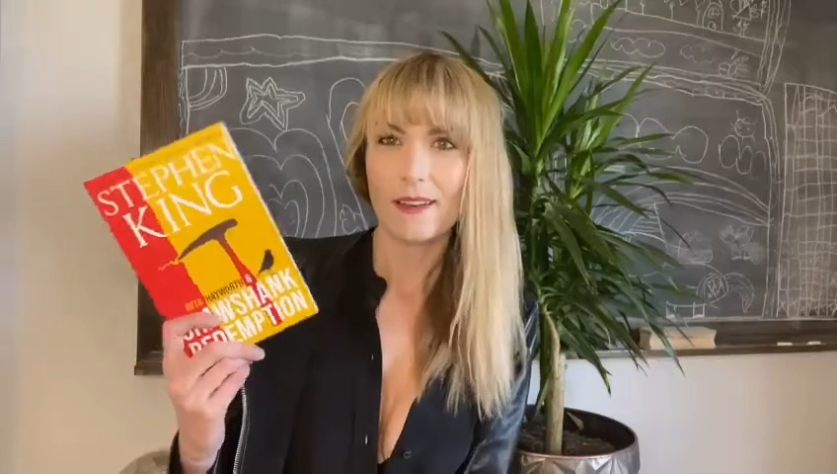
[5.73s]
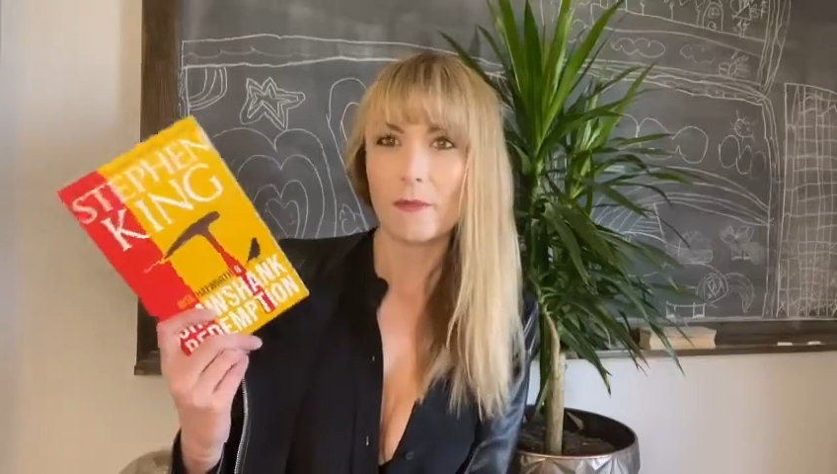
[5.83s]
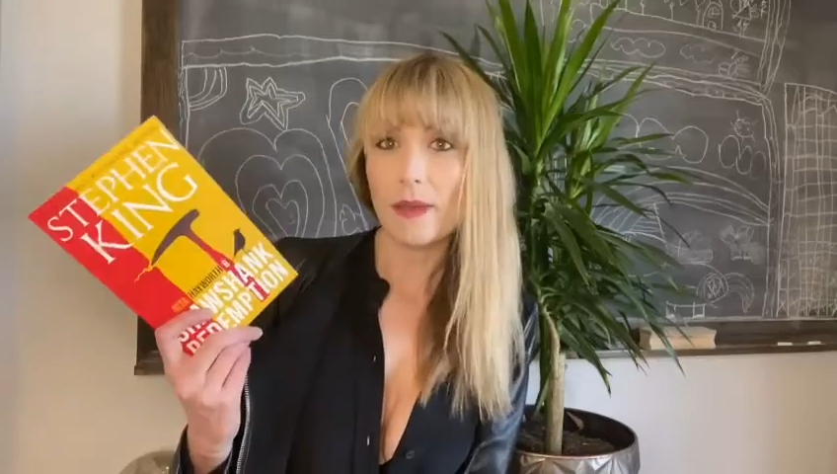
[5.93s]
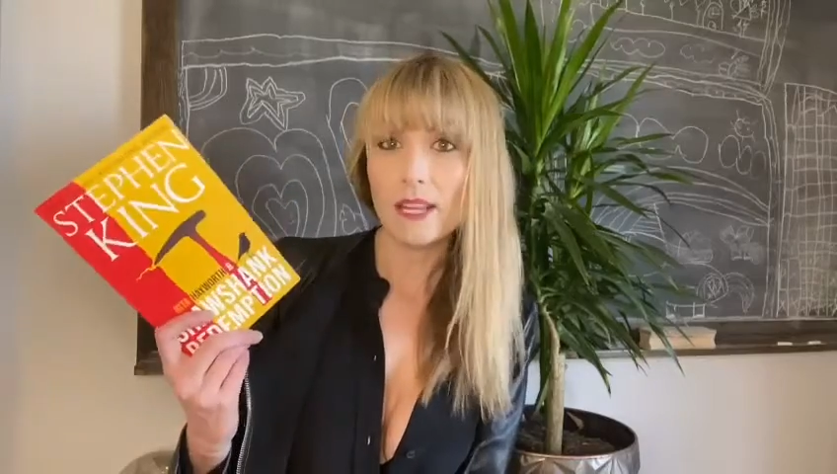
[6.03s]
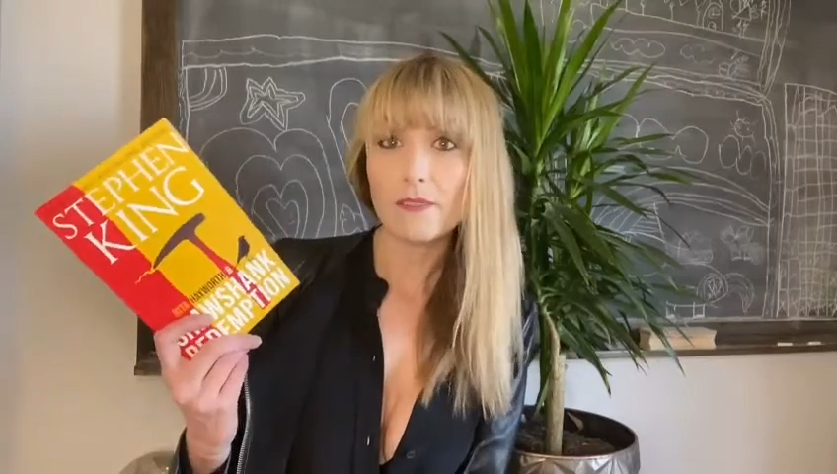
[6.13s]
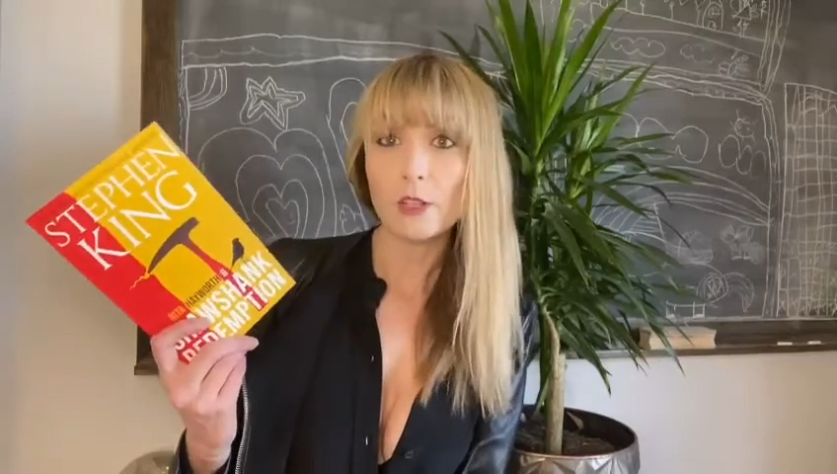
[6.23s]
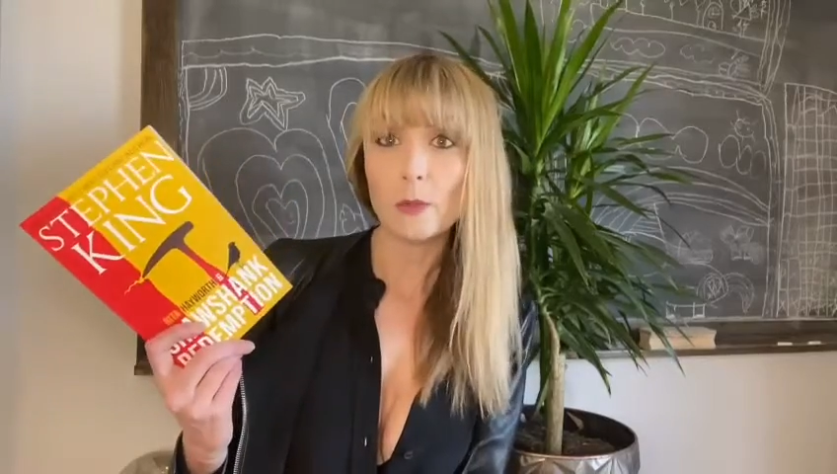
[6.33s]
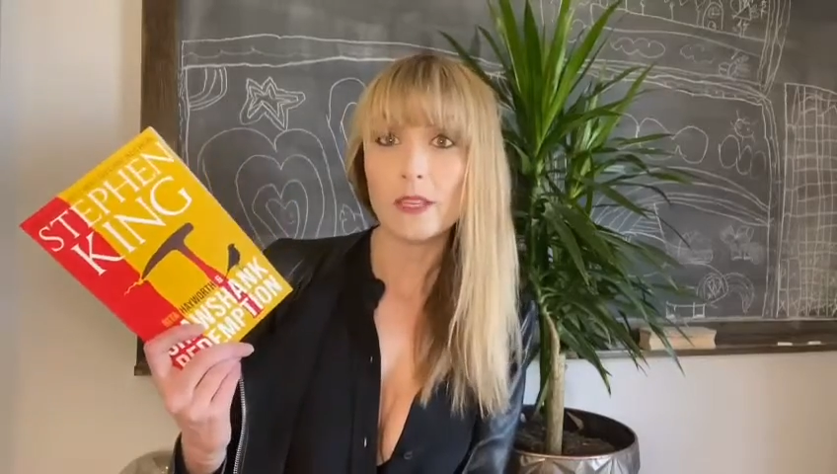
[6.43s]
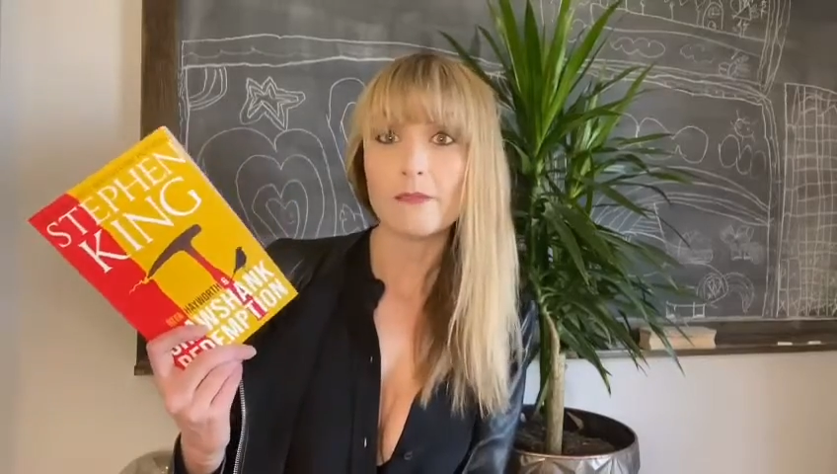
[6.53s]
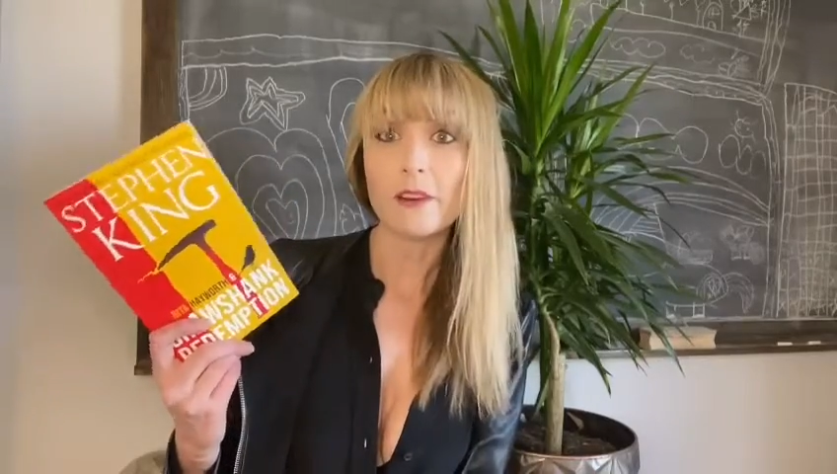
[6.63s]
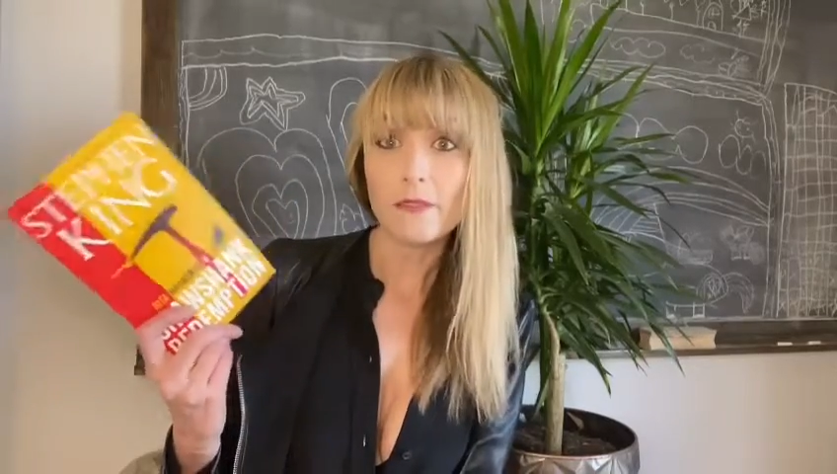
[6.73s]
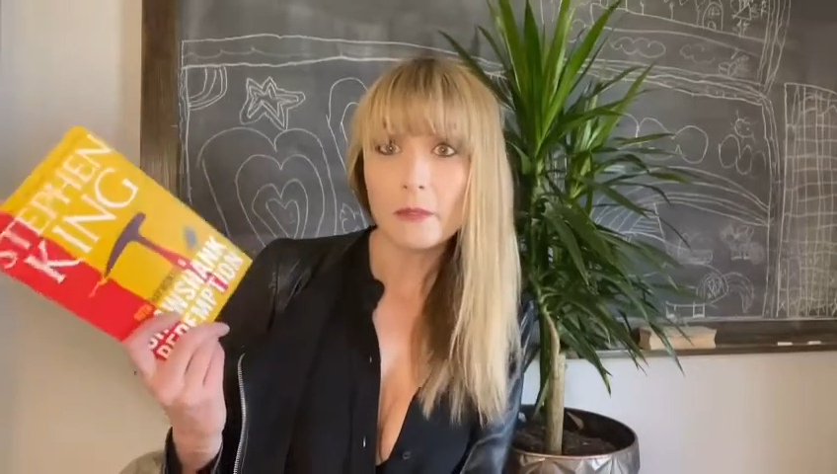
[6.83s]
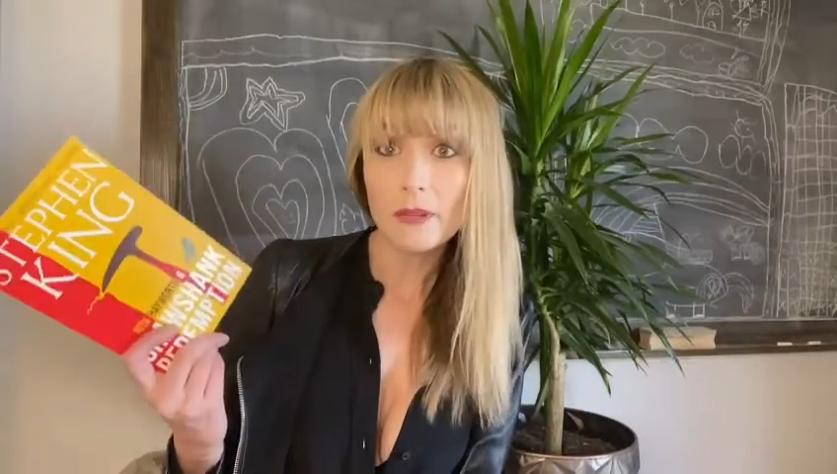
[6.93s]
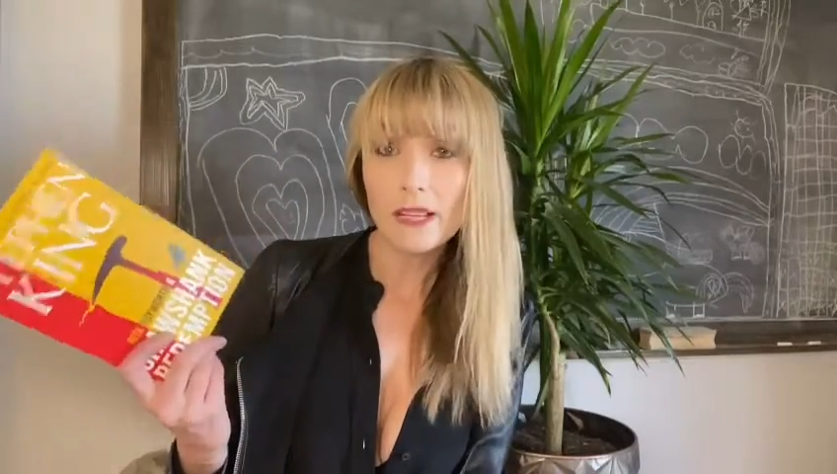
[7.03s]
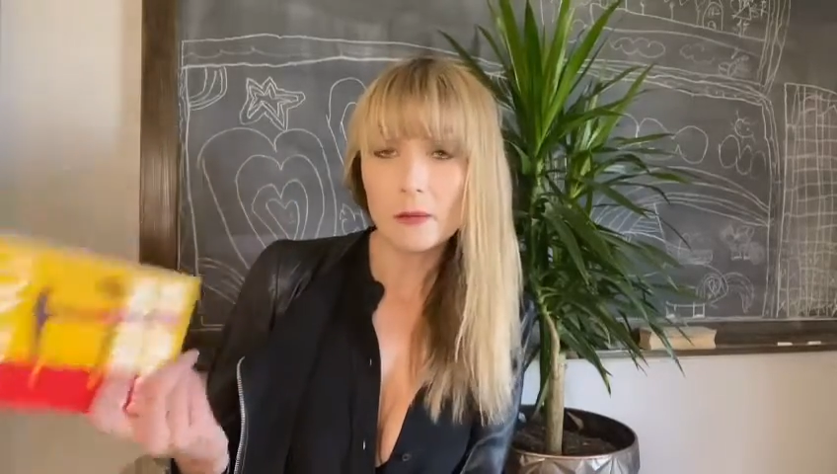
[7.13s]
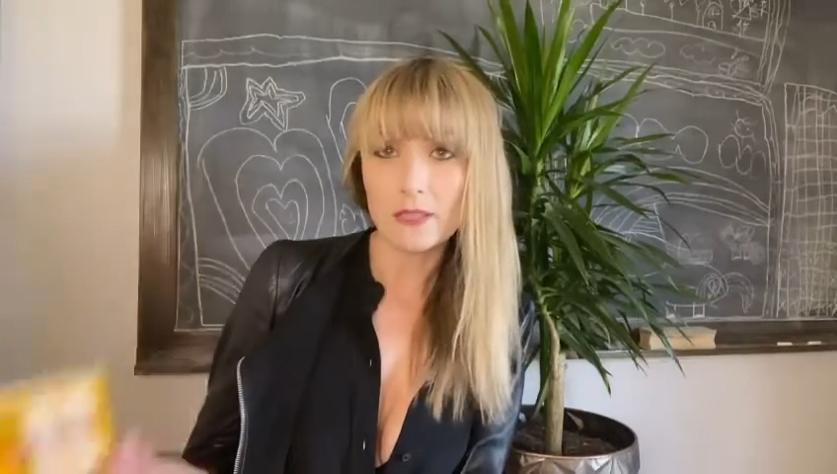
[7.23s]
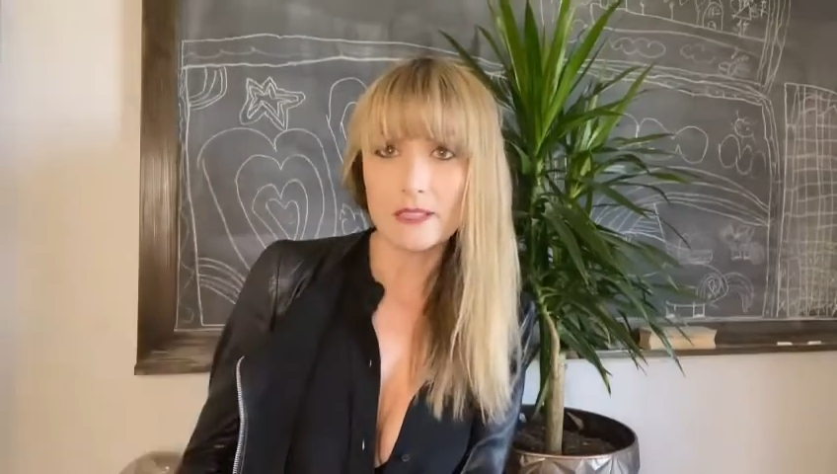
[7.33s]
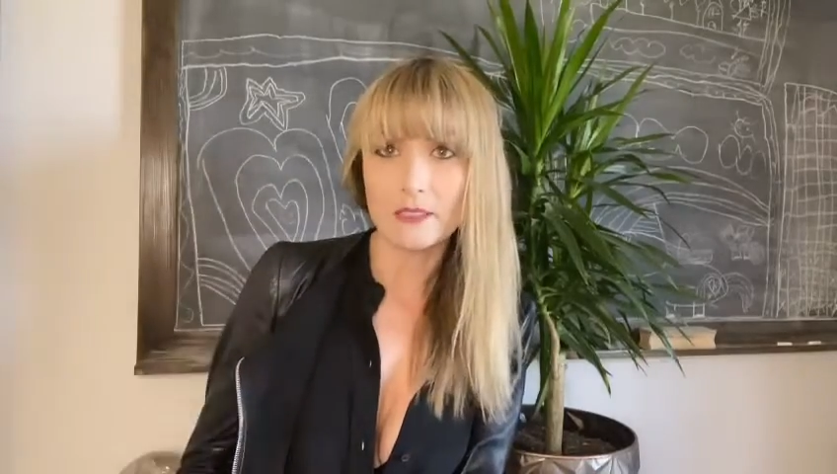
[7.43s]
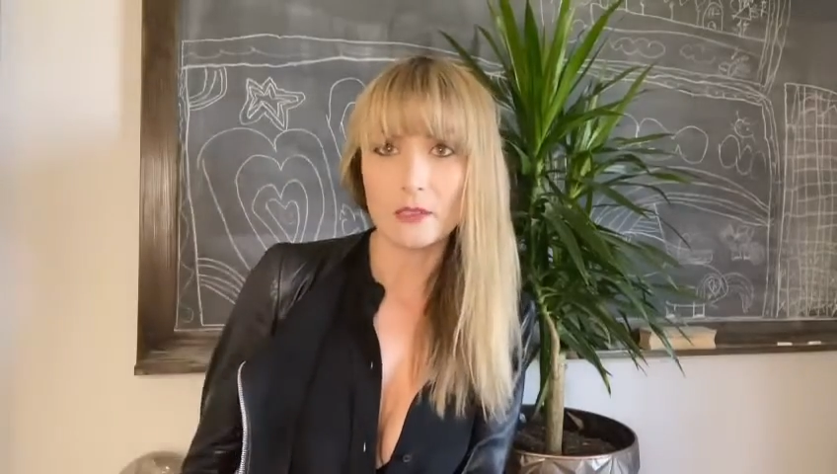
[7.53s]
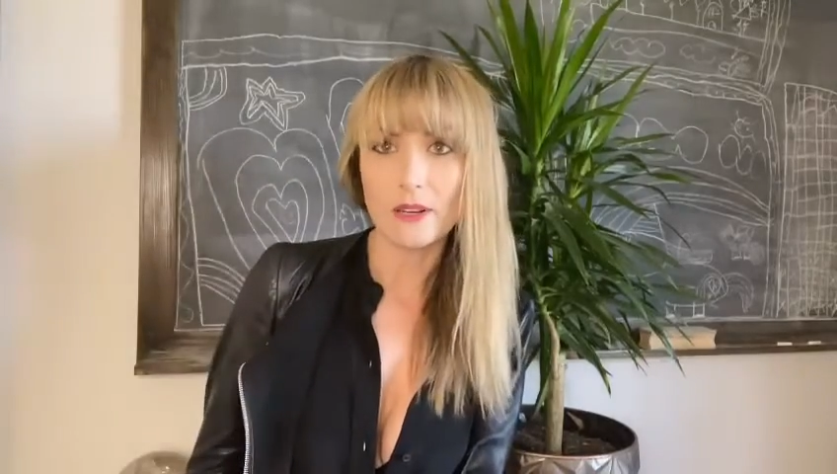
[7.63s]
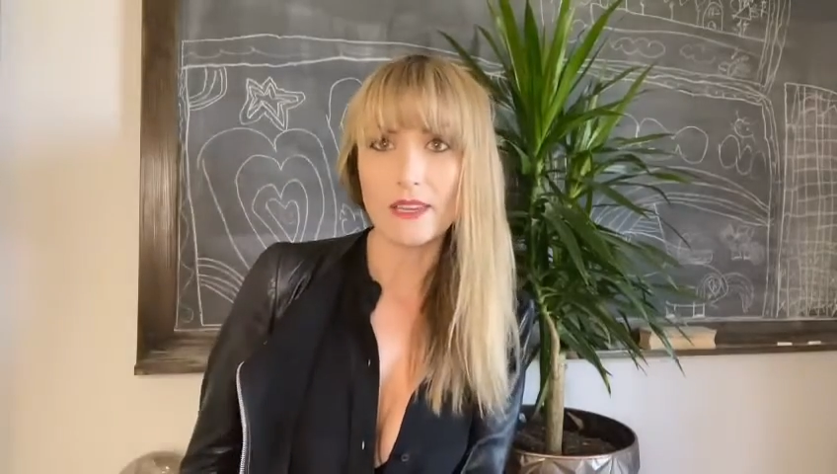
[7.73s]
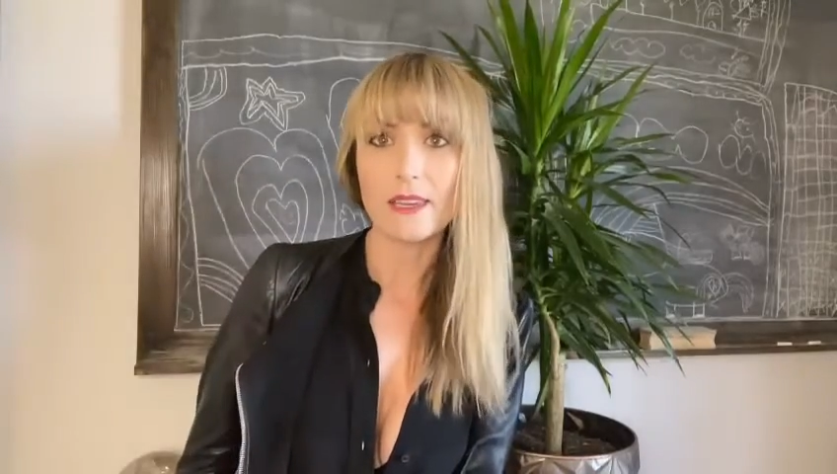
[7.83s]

Now, many of you will be very familiar with the story,